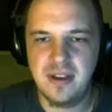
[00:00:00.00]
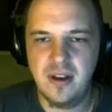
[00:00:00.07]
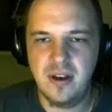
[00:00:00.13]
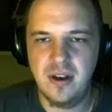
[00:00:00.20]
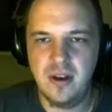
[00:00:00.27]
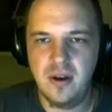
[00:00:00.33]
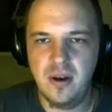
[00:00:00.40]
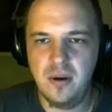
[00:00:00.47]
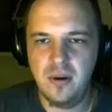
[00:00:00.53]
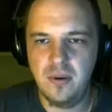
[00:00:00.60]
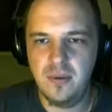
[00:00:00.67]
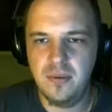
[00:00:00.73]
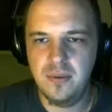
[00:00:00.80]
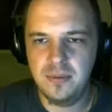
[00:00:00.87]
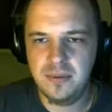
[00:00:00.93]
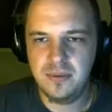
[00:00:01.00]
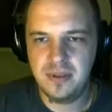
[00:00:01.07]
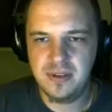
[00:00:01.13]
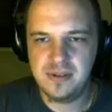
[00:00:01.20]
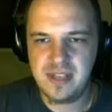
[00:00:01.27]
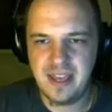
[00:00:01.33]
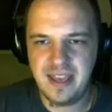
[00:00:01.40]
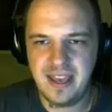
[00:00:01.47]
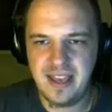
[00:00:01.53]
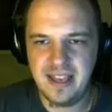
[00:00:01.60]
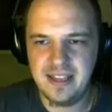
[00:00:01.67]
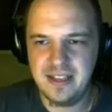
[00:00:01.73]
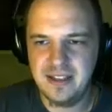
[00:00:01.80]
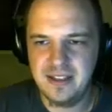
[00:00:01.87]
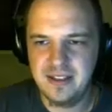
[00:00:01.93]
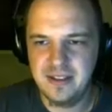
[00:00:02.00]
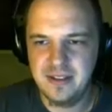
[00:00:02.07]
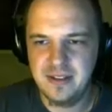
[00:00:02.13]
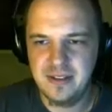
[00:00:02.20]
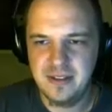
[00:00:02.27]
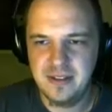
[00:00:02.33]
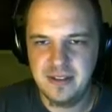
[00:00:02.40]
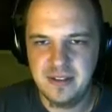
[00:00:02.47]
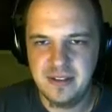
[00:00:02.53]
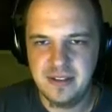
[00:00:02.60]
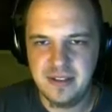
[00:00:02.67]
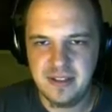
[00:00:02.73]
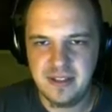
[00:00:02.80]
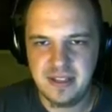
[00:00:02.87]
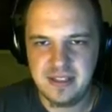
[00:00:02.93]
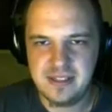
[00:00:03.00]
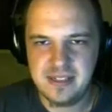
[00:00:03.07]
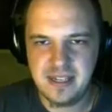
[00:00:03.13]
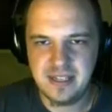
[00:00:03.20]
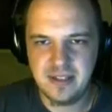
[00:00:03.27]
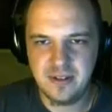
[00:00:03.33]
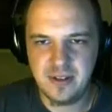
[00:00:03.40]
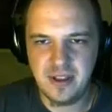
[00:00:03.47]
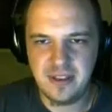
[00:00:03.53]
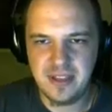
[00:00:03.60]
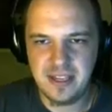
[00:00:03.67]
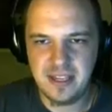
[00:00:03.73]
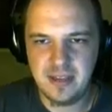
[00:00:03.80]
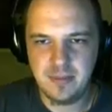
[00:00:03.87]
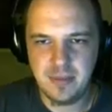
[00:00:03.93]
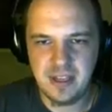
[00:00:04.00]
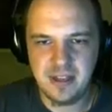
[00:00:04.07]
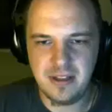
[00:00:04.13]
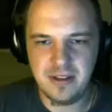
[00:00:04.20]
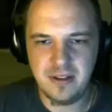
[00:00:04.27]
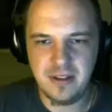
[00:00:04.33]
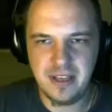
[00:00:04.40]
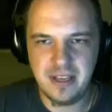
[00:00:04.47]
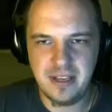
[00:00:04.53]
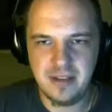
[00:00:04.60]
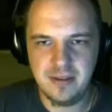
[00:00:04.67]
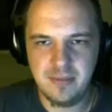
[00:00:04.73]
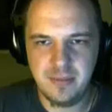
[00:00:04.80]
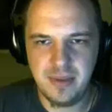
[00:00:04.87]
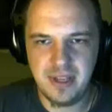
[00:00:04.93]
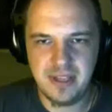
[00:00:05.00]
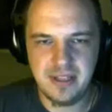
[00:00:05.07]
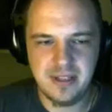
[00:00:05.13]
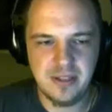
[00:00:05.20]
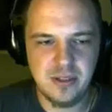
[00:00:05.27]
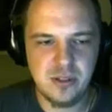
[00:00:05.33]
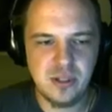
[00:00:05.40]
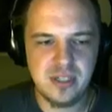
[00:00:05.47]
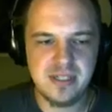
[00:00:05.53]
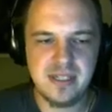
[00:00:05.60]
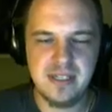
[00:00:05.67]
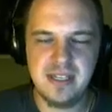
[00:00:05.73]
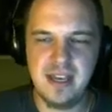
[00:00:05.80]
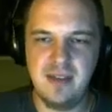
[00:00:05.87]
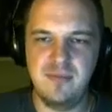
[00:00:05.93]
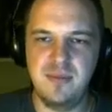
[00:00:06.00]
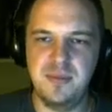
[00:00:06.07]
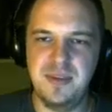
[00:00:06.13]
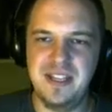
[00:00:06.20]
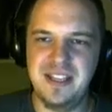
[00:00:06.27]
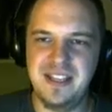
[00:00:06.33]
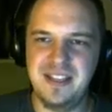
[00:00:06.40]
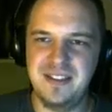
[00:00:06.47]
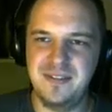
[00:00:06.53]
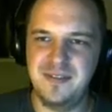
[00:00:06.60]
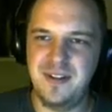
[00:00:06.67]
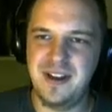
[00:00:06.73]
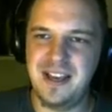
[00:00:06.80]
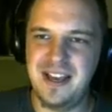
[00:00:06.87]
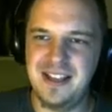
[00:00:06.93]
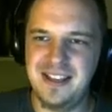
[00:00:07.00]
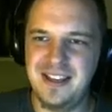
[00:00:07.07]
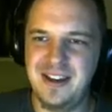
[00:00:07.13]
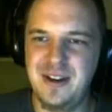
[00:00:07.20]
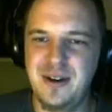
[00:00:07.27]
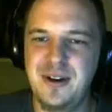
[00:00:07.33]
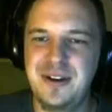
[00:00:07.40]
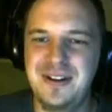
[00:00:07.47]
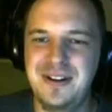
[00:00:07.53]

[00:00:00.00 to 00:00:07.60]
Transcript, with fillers: Oh, oh, there's Diana. They signaled on that enemy a little late, but just in time for me to get the fuck out of here.